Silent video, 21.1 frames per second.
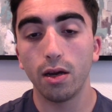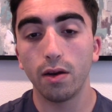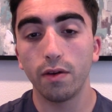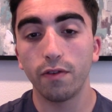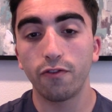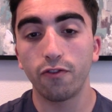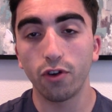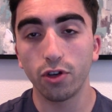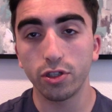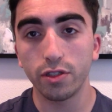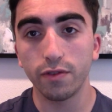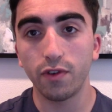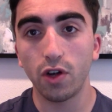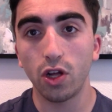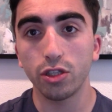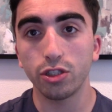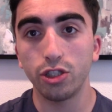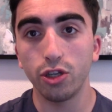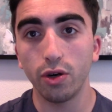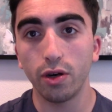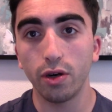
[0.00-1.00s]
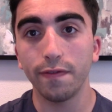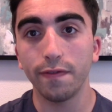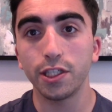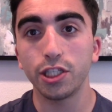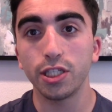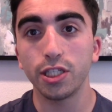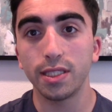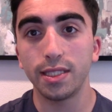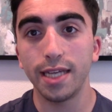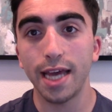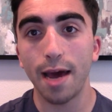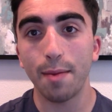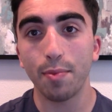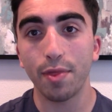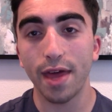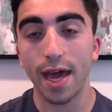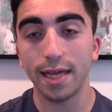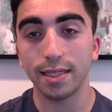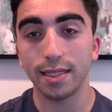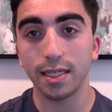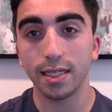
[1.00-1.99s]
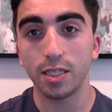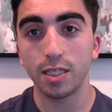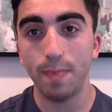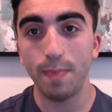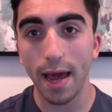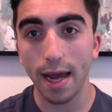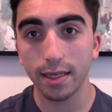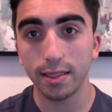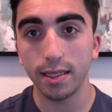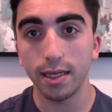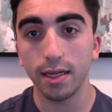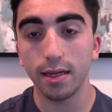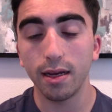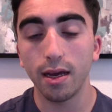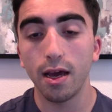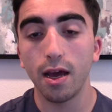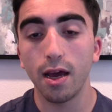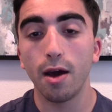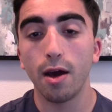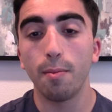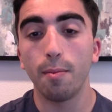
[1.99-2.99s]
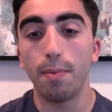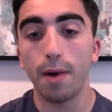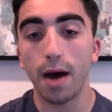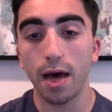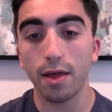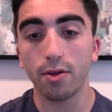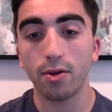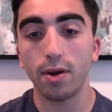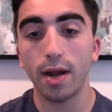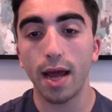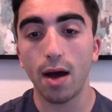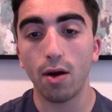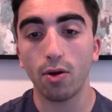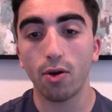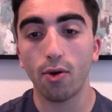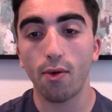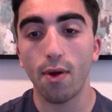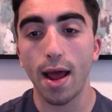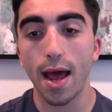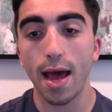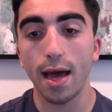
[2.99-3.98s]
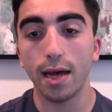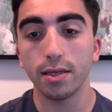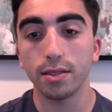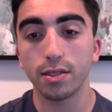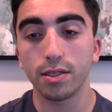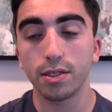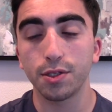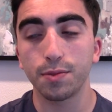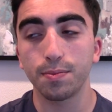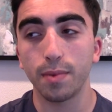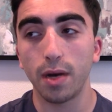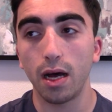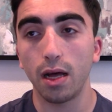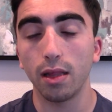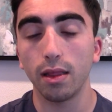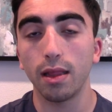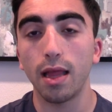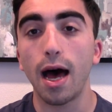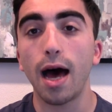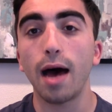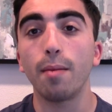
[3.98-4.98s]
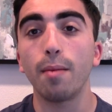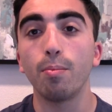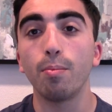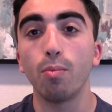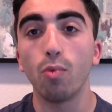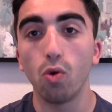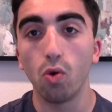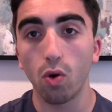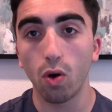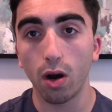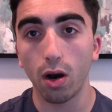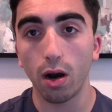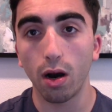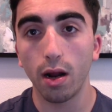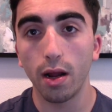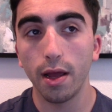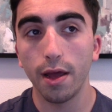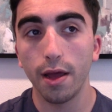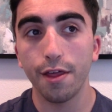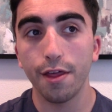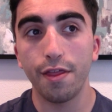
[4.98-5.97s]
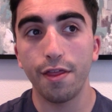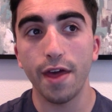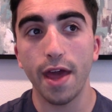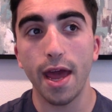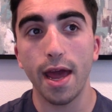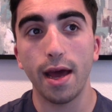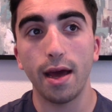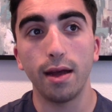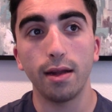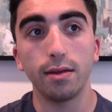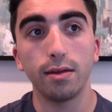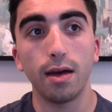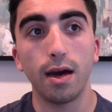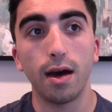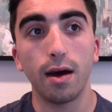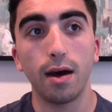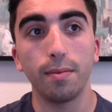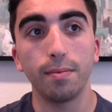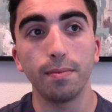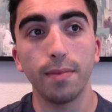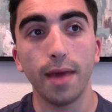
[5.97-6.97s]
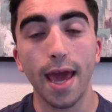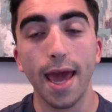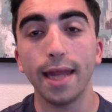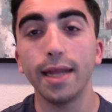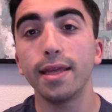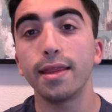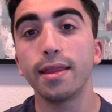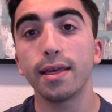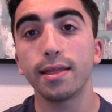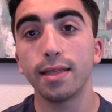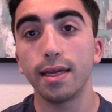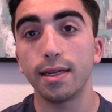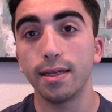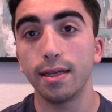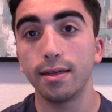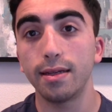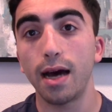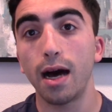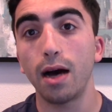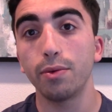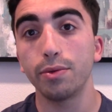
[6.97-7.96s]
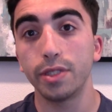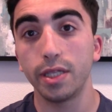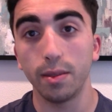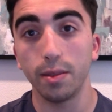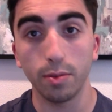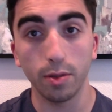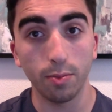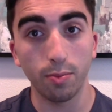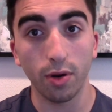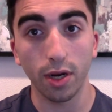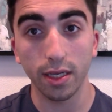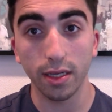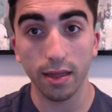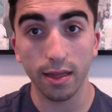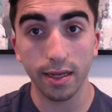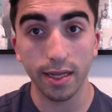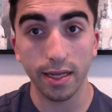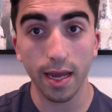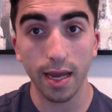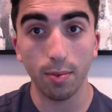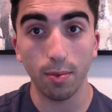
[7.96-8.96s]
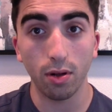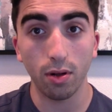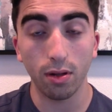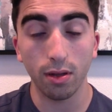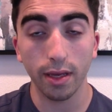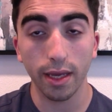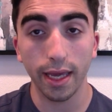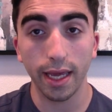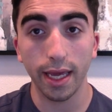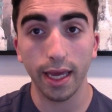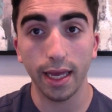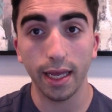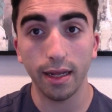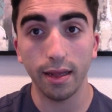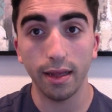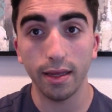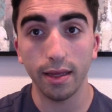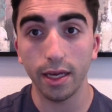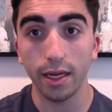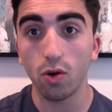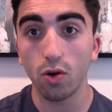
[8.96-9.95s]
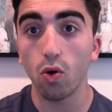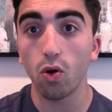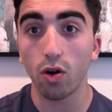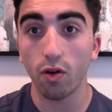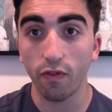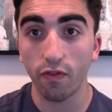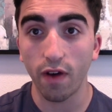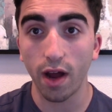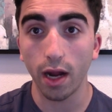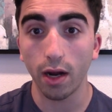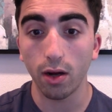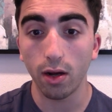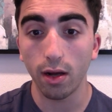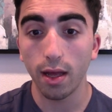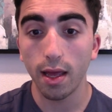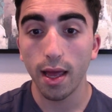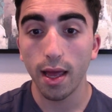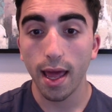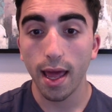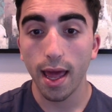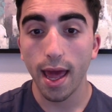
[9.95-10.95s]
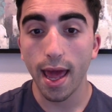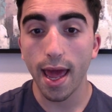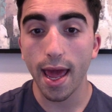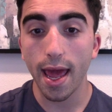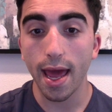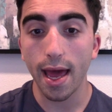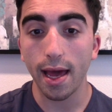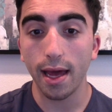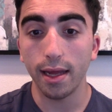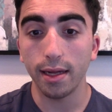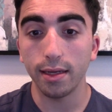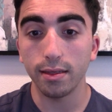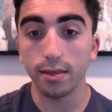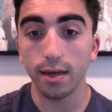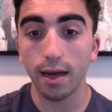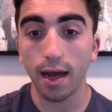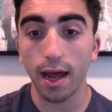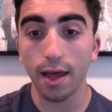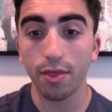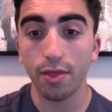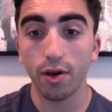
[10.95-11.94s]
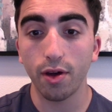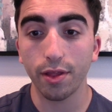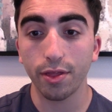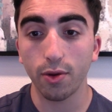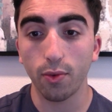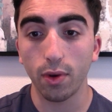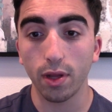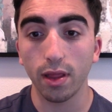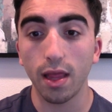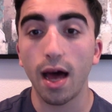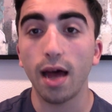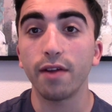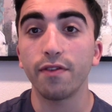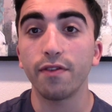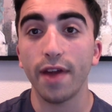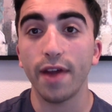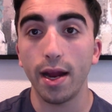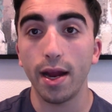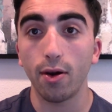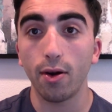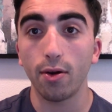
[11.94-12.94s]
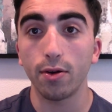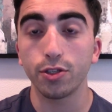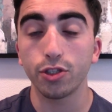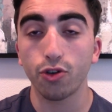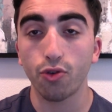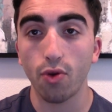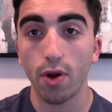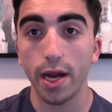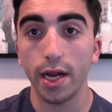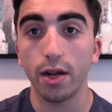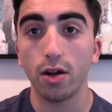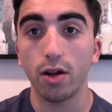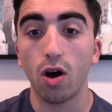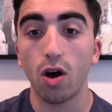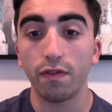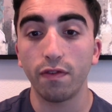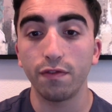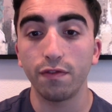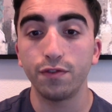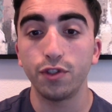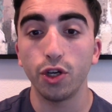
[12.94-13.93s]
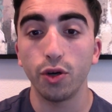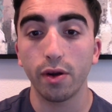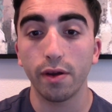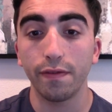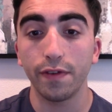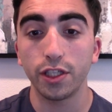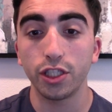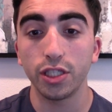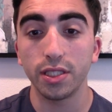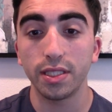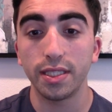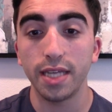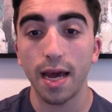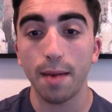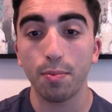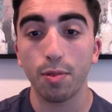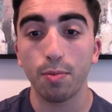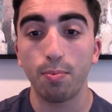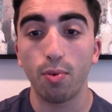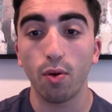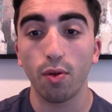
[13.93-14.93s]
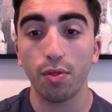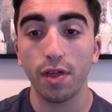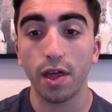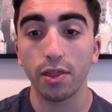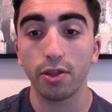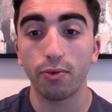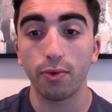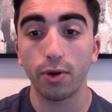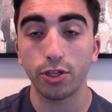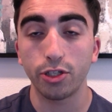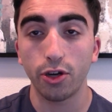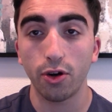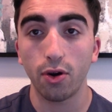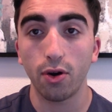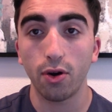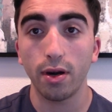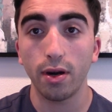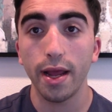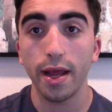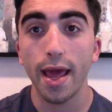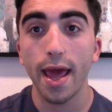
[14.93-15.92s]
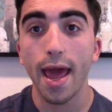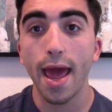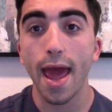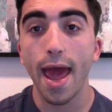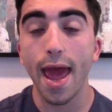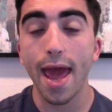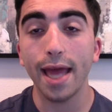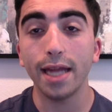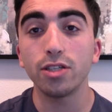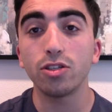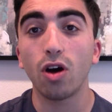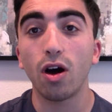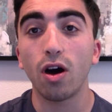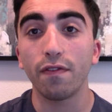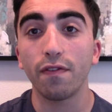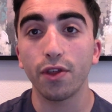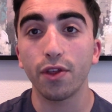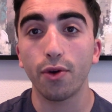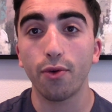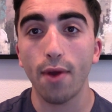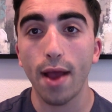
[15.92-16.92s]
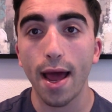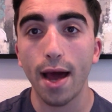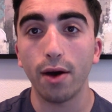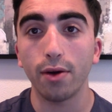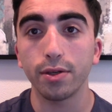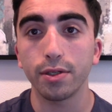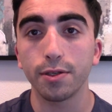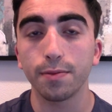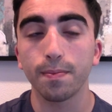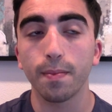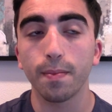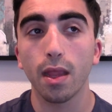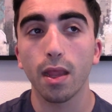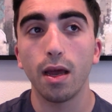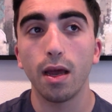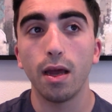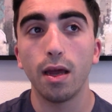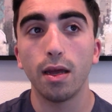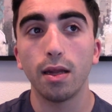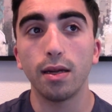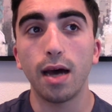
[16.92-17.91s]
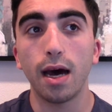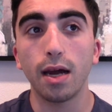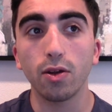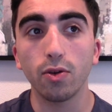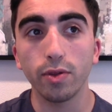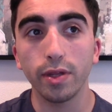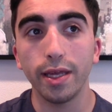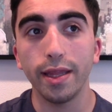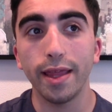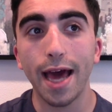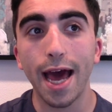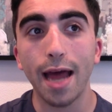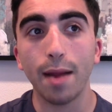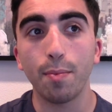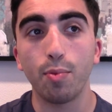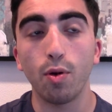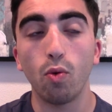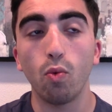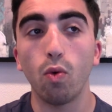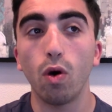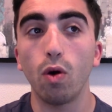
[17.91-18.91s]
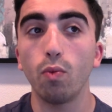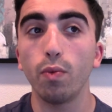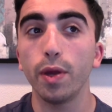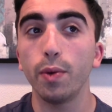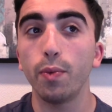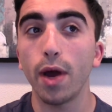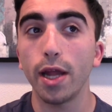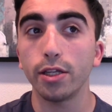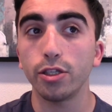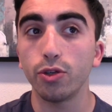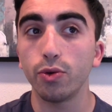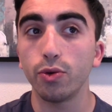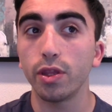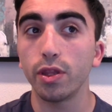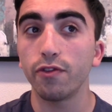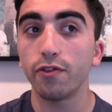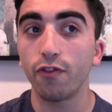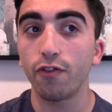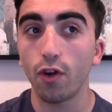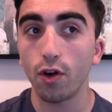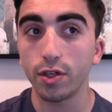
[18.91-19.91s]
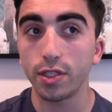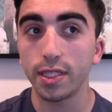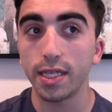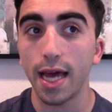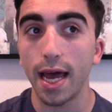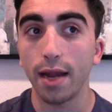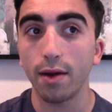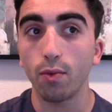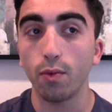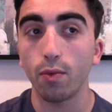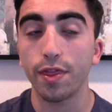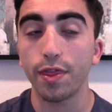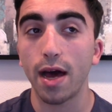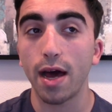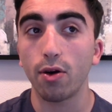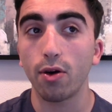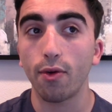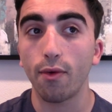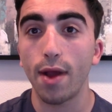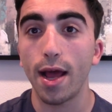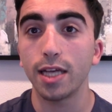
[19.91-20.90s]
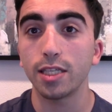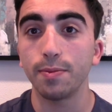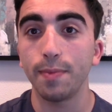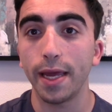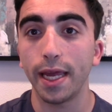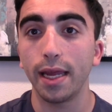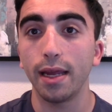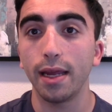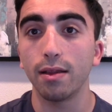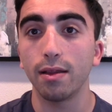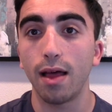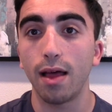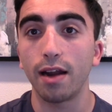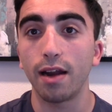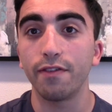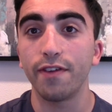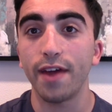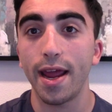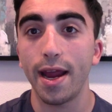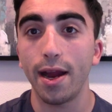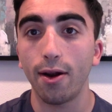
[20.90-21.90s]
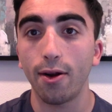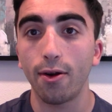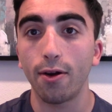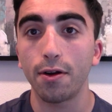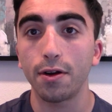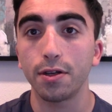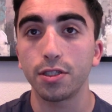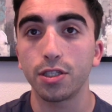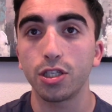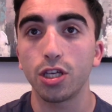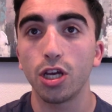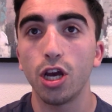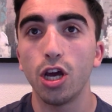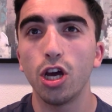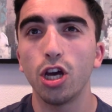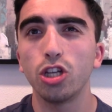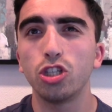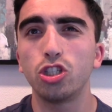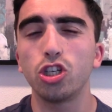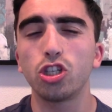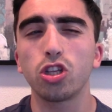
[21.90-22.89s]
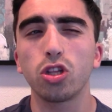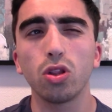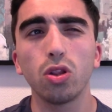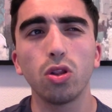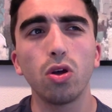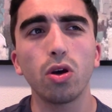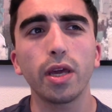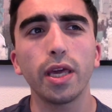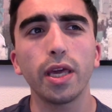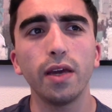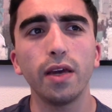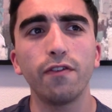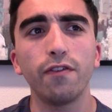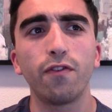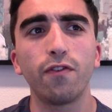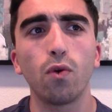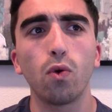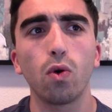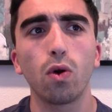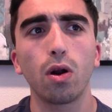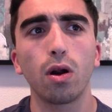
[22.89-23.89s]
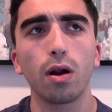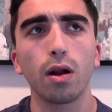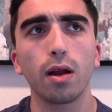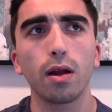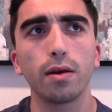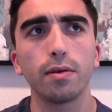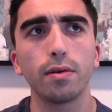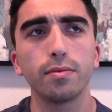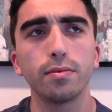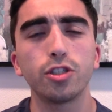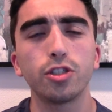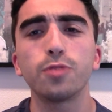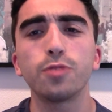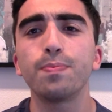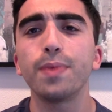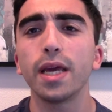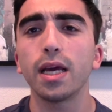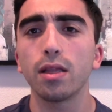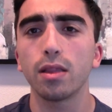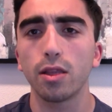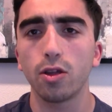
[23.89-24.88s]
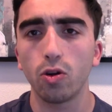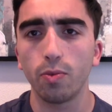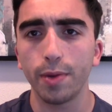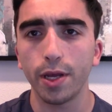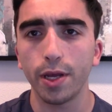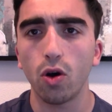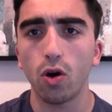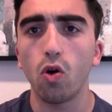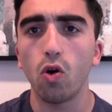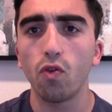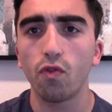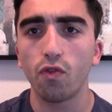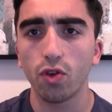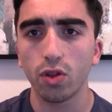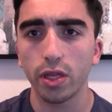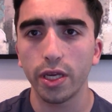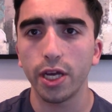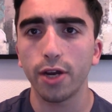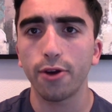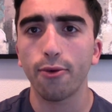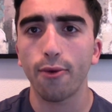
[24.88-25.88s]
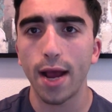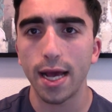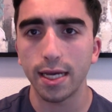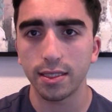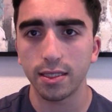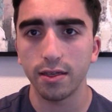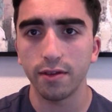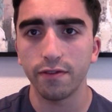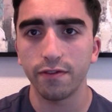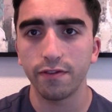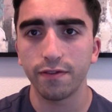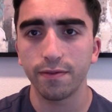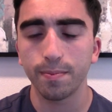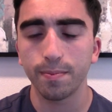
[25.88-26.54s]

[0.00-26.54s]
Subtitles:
First of all, Djokovic's depth, as expected, bothered Alcaraz a lot more than anything that Nadal was able to bring to the table in the quarterfinal. And I thought there were a lot of errors created off of Djokovic's depth, both on the return and off the ground. Not only that, but what we went to in the first set, with Alcaraz making a lot of errors, just looking for, just being a little bit overly aggressive